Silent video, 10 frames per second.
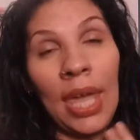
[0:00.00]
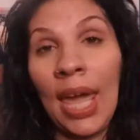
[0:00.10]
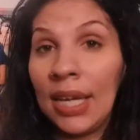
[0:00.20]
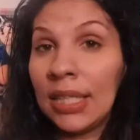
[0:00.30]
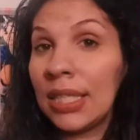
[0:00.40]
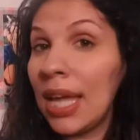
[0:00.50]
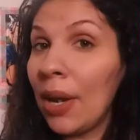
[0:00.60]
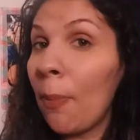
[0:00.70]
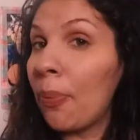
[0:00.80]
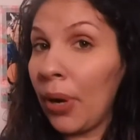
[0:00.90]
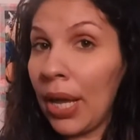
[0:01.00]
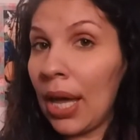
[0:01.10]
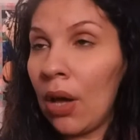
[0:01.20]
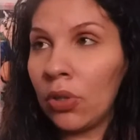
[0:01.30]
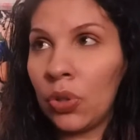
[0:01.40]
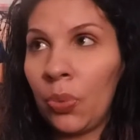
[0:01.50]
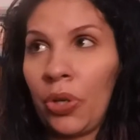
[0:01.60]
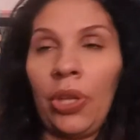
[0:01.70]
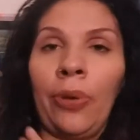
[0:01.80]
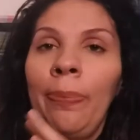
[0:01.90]
and it's not a breakout to
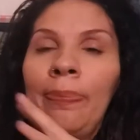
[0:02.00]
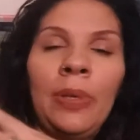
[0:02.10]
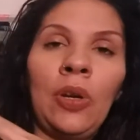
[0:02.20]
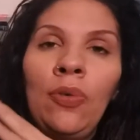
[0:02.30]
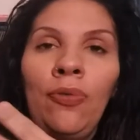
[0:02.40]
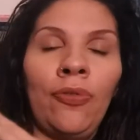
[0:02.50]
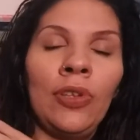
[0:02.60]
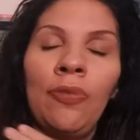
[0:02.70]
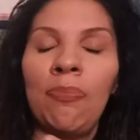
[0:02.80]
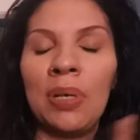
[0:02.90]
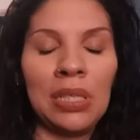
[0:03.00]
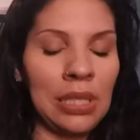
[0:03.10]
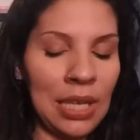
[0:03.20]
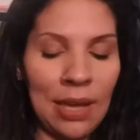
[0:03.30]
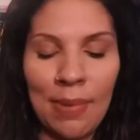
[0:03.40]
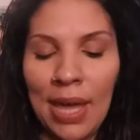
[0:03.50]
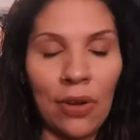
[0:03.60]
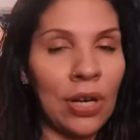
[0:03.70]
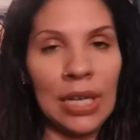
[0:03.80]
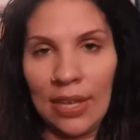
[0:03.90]
where they're, you know, full of pus, T M
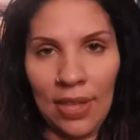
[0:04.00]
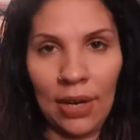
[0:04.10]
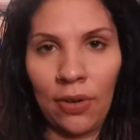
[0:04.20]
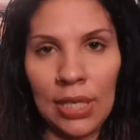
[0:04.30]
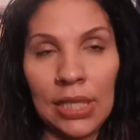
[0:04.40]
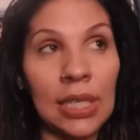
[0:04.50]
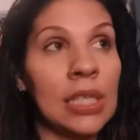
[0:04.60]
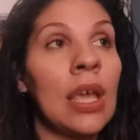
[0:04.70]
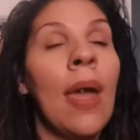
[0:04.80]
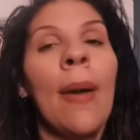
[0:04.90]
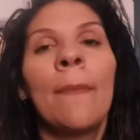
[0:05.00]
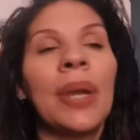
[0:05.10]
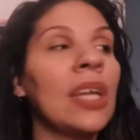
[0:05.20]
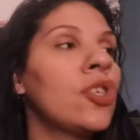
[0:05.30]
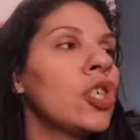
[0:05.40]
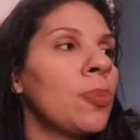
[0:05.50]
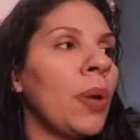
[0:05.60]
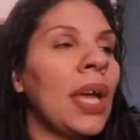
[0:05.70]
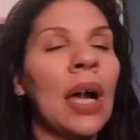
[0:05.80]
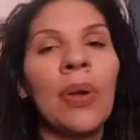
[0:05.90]
I, or any of that craziness, but I just
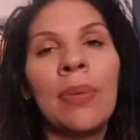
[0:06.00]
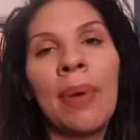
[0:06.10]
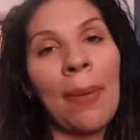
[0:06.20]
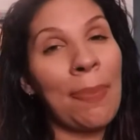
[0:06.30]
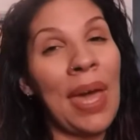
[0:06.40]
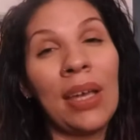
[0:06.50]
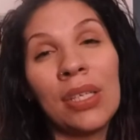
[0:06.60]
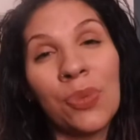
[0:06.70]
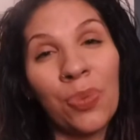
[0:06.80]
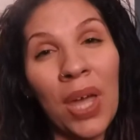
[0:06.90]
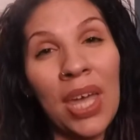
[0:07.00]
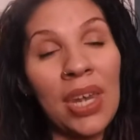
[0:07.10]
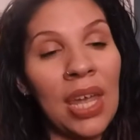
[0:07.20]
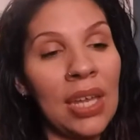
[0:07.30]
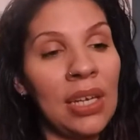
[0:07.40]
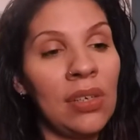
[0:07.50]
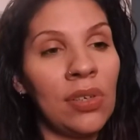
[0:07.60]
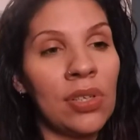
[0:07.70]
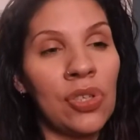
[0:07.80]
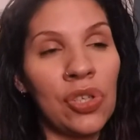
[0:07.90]
break out and my back is red and it
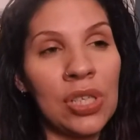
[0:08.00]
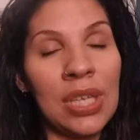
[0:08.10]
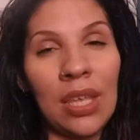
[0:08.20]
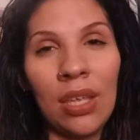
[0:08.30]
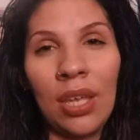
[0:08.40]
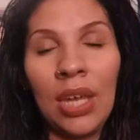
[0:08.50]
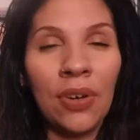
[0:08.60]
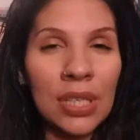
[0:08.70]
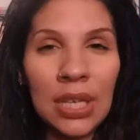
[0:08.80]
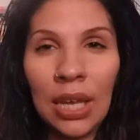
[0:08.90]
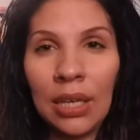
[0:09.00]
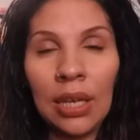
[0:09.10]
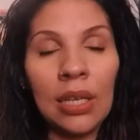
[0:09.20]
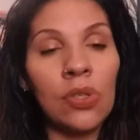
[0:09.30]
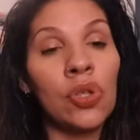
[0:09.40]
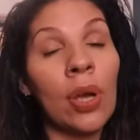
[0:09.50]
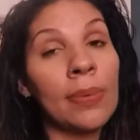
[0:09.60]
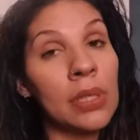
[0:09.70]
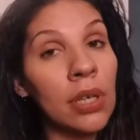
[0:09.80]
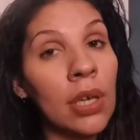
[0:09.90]
looks just irritated. So I
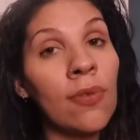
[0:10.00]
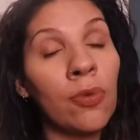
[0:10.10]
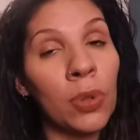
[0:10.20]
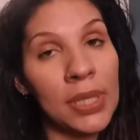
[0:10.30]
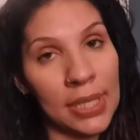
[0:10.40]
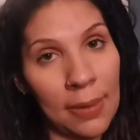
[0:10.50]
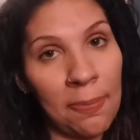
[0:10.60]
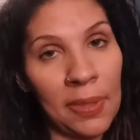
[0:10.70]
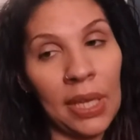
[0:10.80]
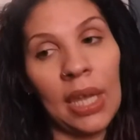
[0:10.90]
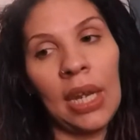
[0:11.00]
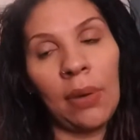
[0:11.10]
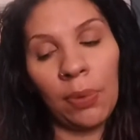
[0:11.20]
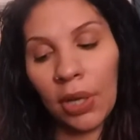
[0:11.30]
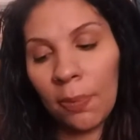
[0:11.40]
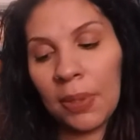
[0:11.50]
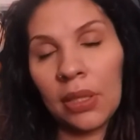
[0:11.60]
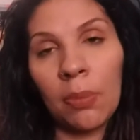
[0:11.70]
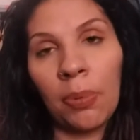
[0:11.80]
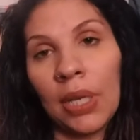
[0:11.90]
was looking for something, and I read up
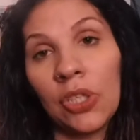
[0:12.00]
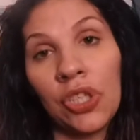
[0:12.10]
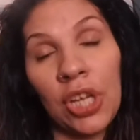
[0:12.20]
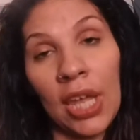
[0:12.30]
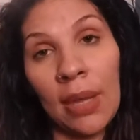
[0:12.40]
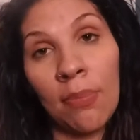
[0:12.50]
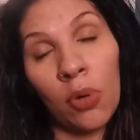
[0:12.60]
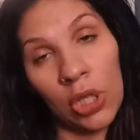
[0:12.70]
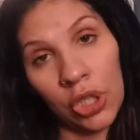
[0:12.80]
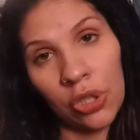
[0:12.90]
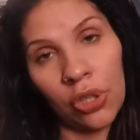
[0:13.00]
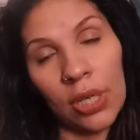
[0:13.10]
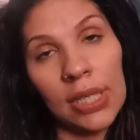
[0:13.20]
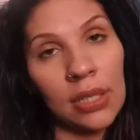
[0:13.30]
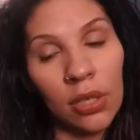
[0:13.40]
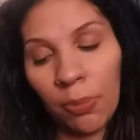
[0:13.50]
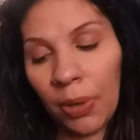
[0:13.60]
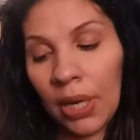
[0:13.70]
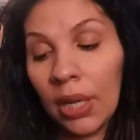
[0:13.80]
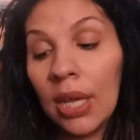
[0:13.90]
that the brand Shea Moisture is a good
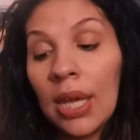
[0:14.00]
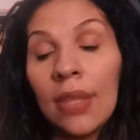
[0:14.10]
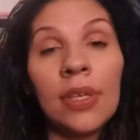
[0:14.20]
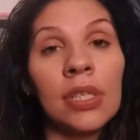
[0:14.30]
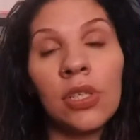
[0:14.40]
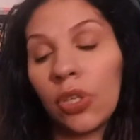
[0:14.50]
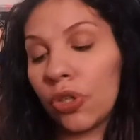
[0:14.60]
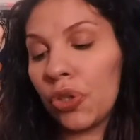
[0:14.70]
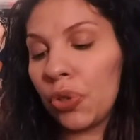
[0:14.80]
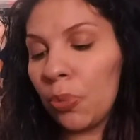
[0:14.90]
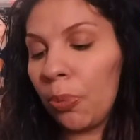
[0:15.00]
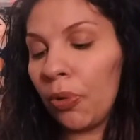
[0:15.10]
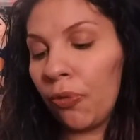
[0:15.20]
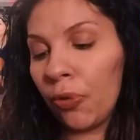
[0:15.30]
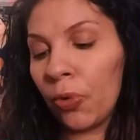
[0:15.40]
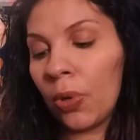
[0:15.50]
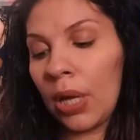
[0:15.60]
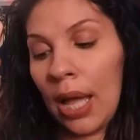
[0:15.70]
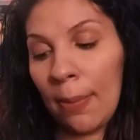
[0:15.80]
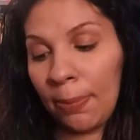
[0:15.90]
brand. This is their super fruit
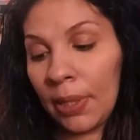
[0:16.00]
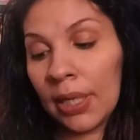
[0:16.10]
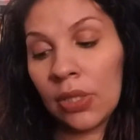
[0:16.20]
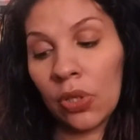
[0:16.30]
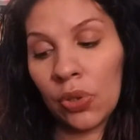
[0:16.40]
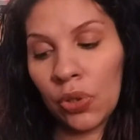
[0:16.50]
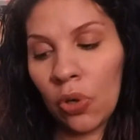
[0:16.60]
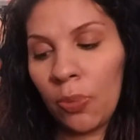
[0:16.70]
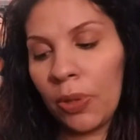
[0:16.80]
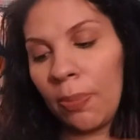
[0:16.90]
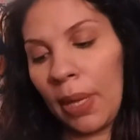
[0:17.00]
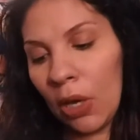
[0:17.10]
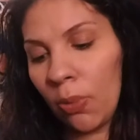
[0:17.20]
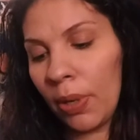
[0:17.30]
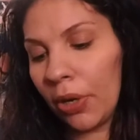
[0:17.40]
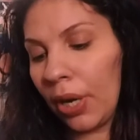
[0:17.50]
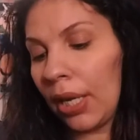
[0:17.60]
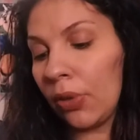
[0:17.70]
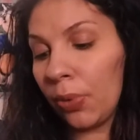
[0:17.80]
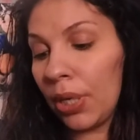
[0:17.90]
complex soap with mango butter
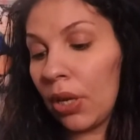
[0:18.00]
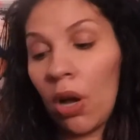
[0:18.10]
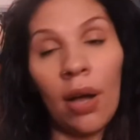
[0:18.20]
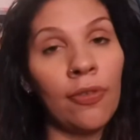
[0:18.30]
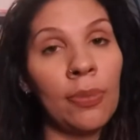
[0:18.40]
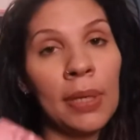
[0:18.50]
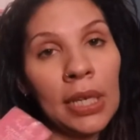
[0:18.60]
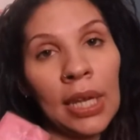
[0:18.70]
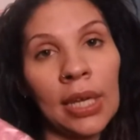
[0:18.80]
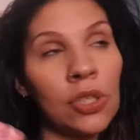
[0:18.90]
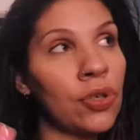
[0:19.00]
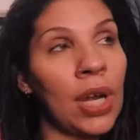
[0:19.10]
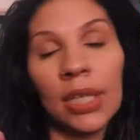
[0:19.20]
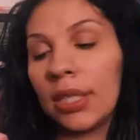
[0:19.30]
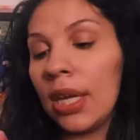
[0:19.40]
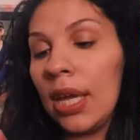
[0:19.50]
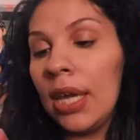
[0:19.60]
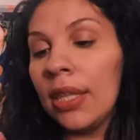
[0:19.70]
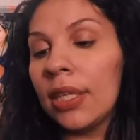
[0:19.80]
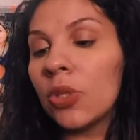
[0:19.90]
and green coffee bean extract.
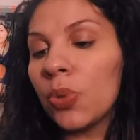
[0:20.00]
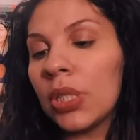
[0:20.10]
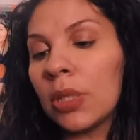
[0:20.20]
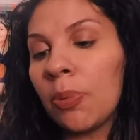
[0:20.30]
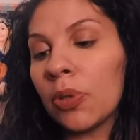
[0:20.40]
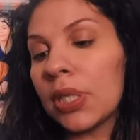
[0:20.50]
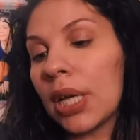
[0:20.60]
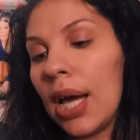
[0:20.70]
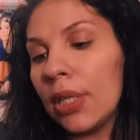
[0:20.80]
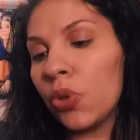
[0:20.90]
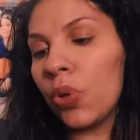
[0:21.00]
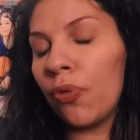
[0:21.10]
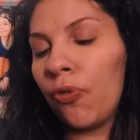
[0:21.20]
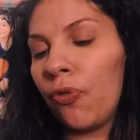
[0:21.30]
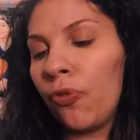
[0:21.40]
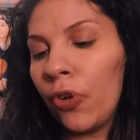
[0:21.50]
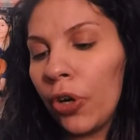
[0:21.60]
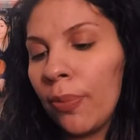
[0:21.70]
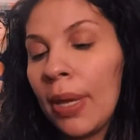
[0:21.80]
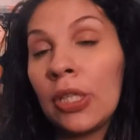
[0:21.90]
This one's supposed to contour,
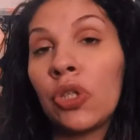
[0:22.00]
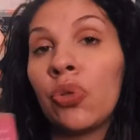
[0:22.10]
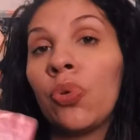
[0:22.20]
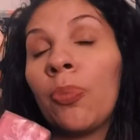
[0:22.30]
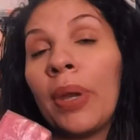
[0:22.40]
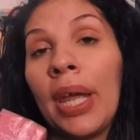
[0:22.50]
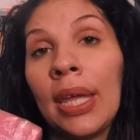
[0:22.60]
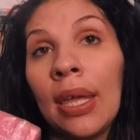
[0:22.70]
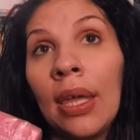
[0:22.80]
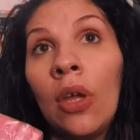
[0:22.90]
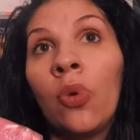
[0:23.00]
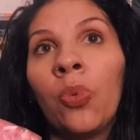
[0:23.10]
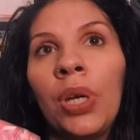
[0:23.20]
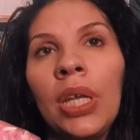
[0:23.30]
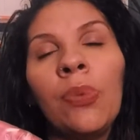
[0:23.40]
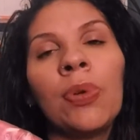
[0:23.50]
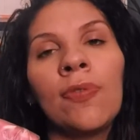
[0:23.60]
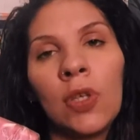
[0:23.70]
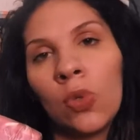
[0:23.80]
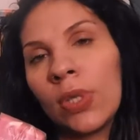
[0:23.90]
firm, and soothe, but I, reading
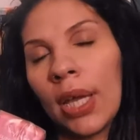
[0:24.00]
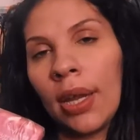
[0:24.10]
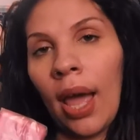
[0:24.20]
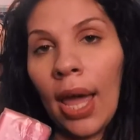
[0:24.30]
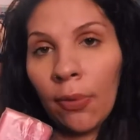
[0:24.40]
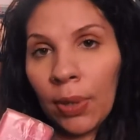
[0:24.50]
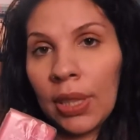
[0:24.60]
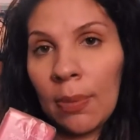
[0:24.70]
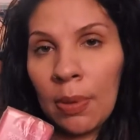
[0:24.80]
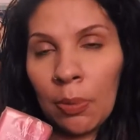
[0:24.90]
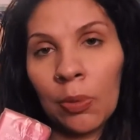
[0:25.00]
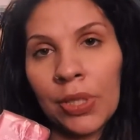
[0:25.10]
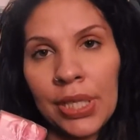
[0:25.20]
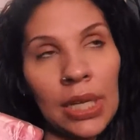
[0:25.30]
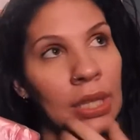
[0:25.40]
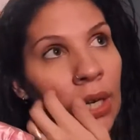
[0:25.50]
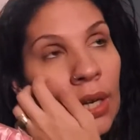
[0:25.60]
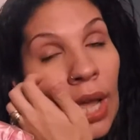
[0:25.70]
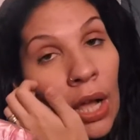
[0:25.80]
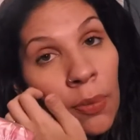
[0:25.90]
reviews on it, I read that people were stating that
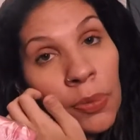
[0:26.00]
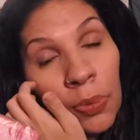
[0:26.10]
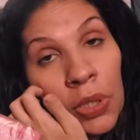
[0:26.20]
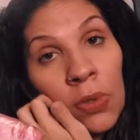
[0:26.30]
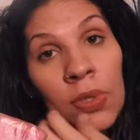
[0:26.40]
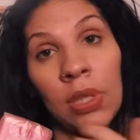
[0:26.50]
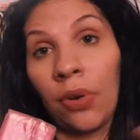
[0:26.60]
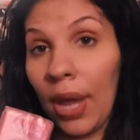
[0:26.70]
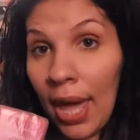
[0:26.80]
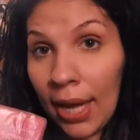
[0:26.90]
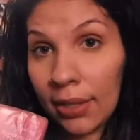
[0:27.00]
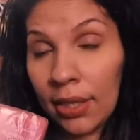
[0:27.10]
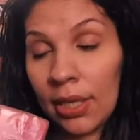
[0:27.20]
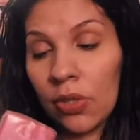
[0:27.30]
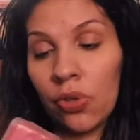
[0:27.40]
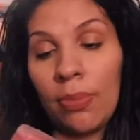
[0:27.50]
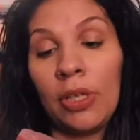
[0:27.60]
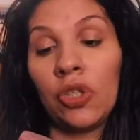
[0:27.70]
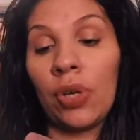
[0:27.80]
it helped reduce their acne, so I'm going to